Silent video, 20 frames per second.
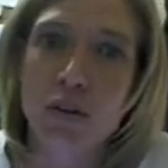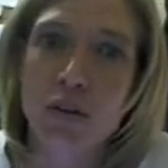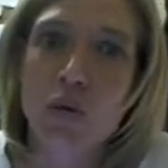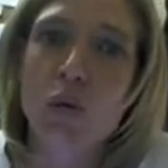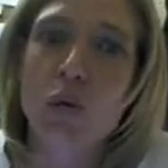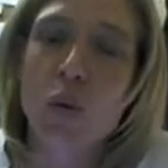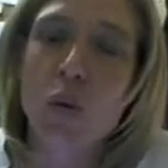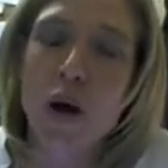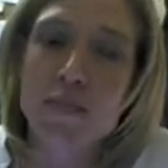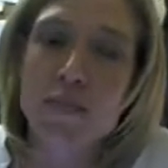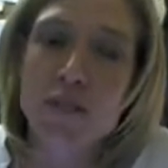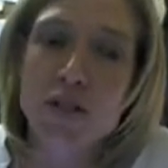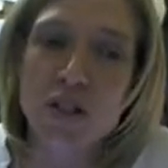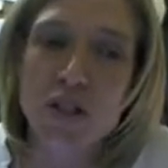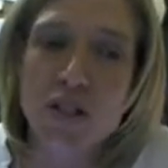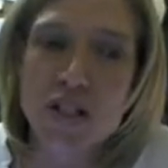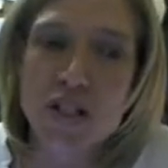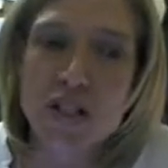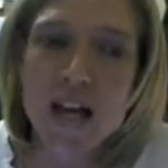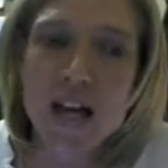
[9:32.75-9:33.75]
web
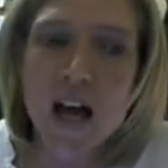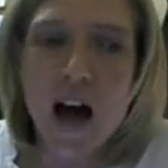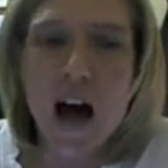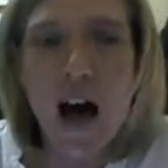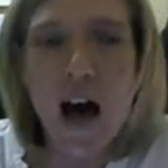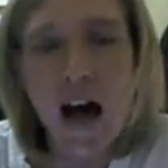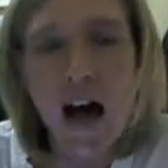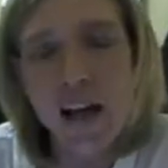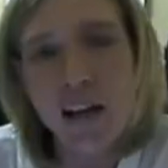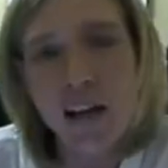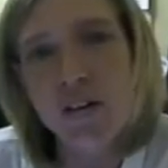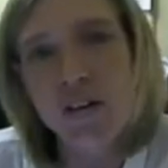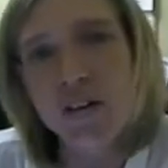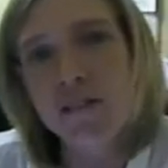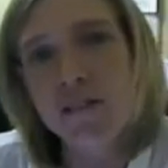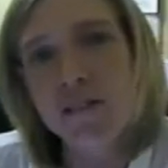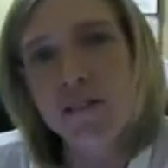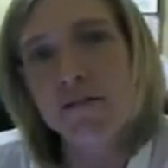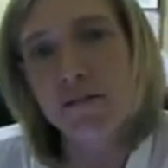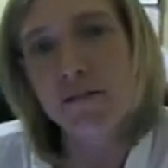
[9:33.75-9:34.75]
searches, I
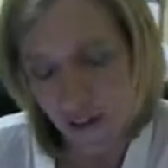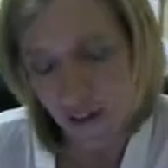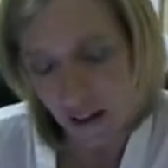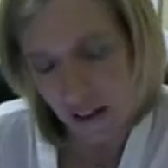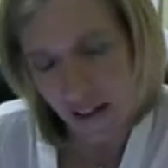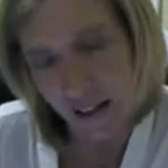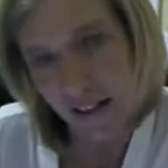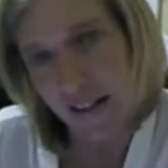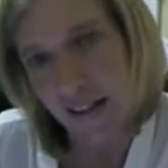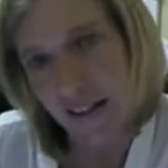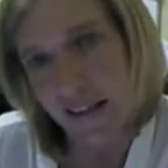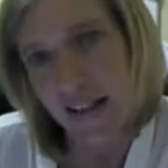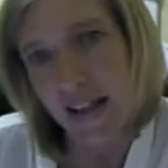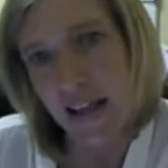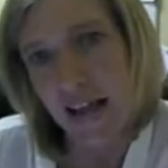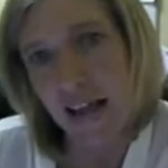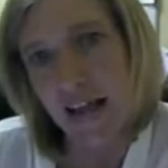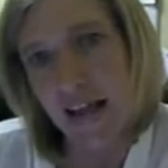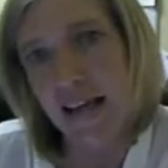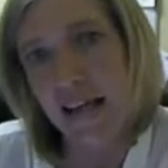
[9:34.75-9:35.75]
couldn't find
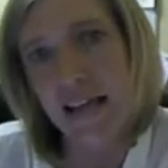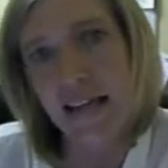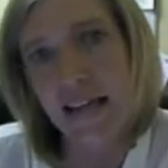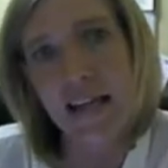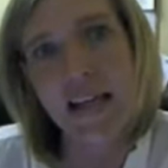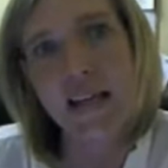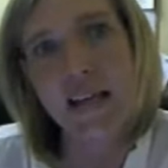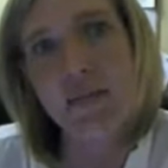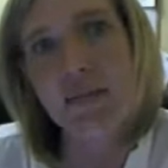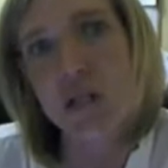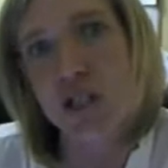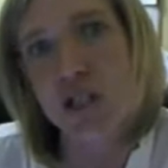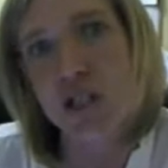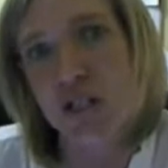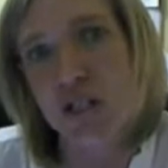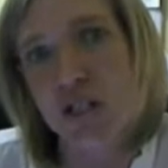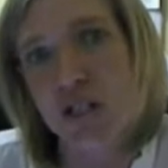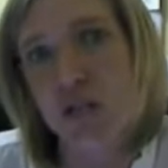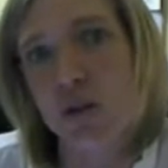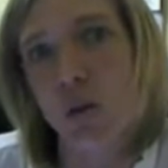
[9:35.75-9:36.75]
any
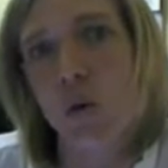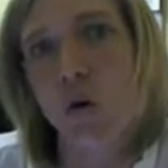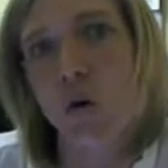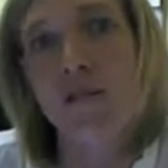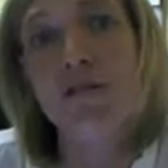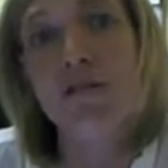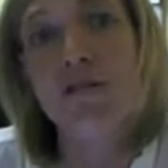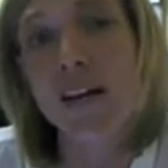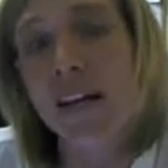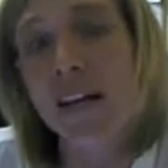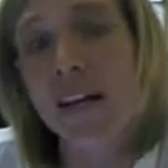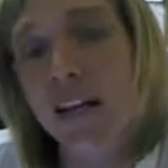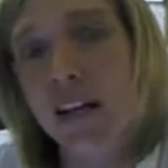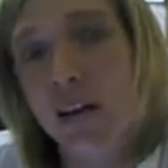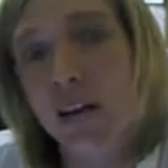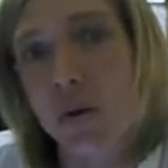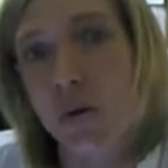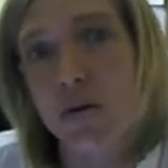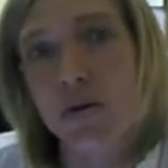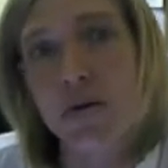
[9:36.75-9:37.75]
images or
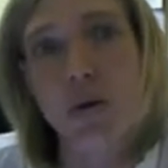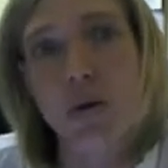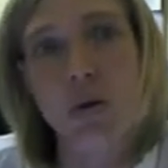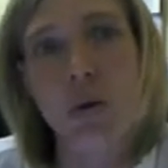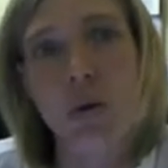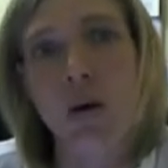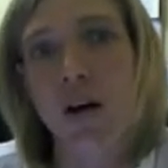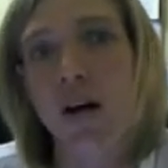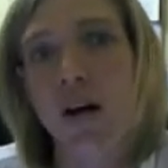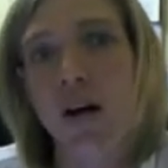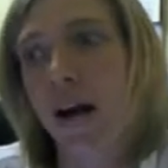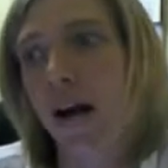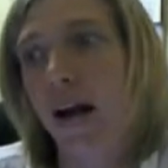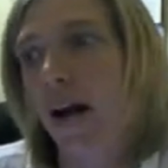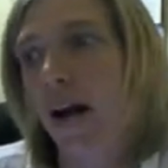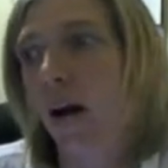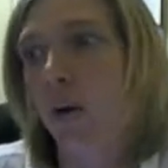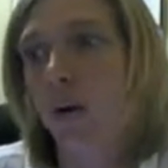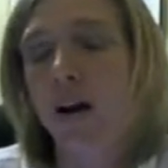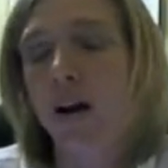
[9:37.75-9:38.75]
videos or
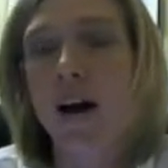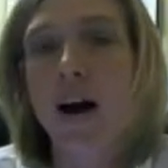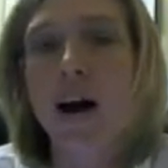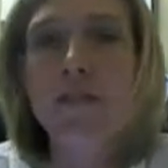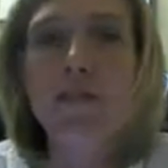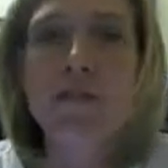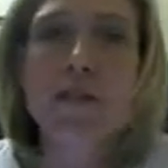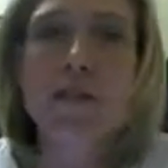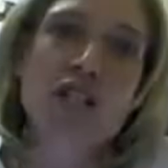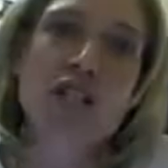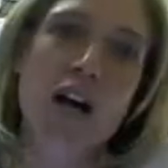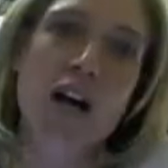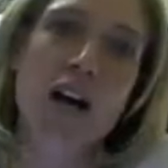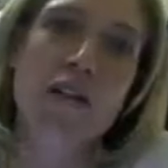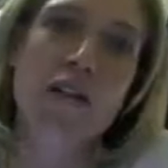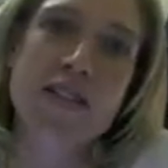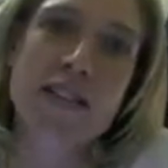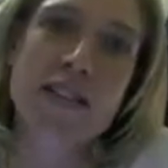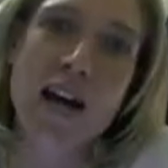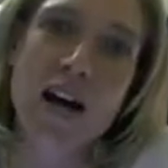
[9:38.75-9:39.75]
coverage of
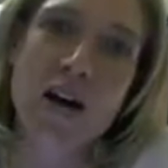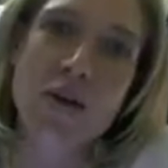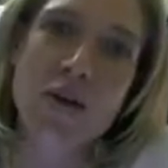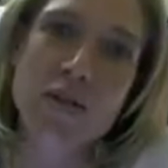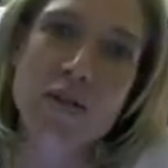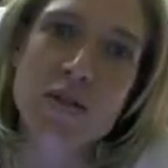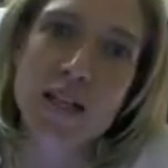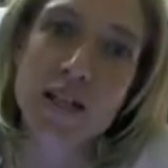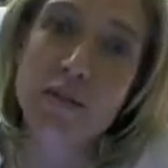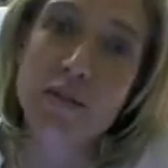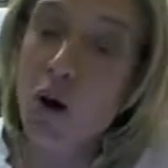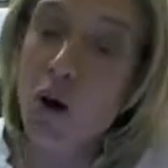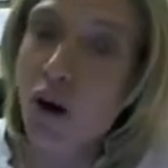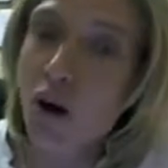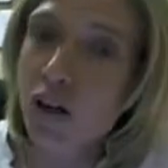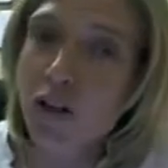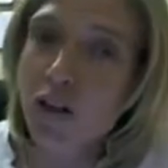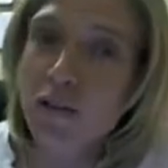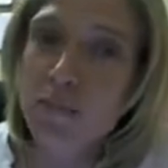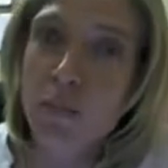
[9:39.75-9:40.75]
sows in
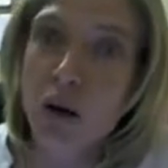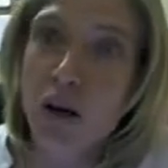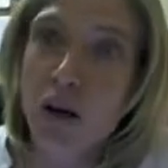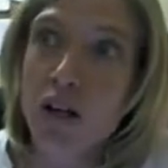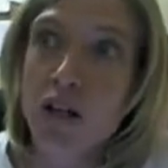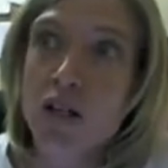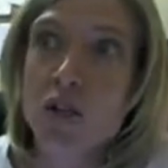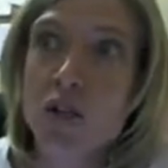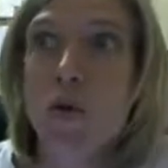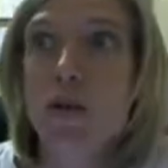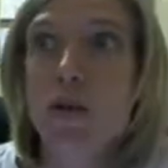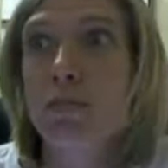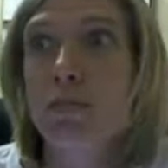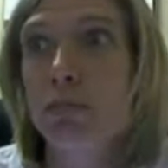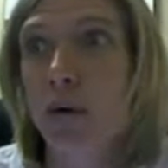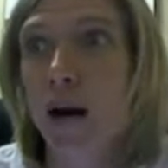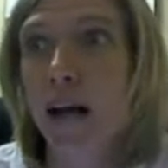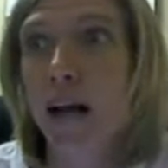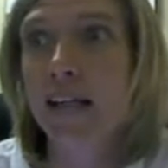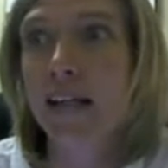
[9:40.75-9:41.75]
modern barns with
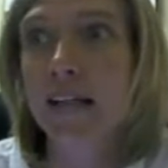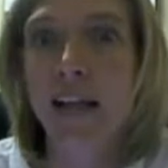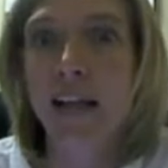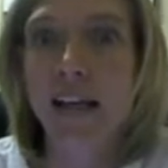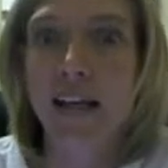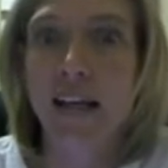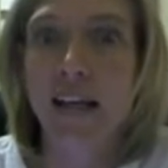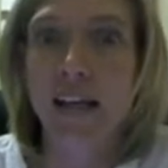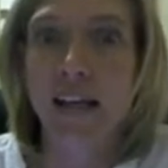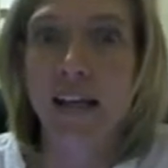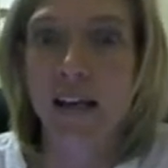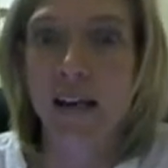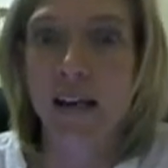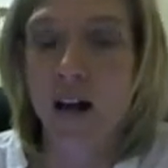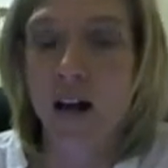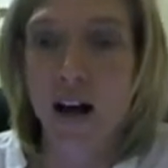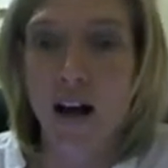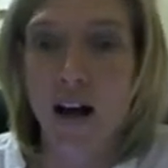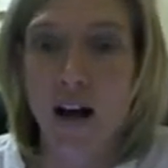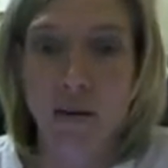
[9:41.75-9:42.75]
bright lighting.
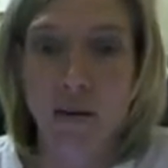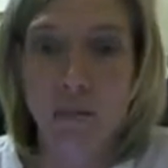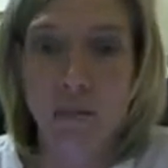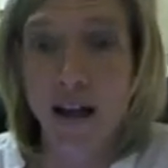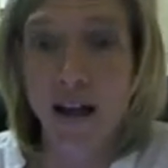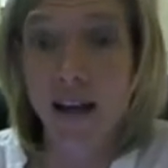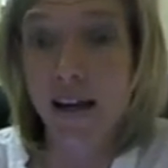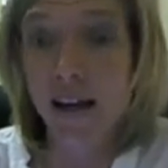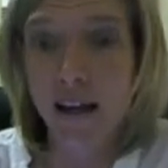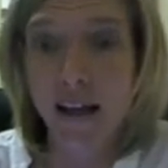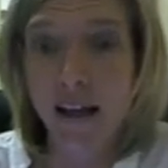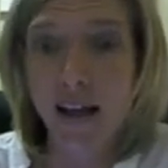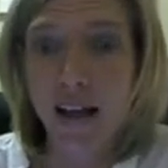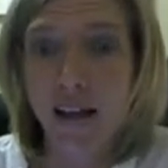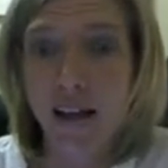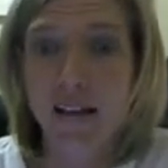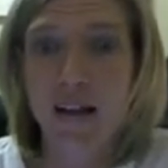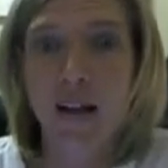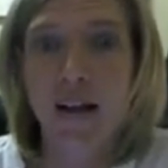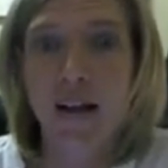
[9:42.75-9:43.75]
And again,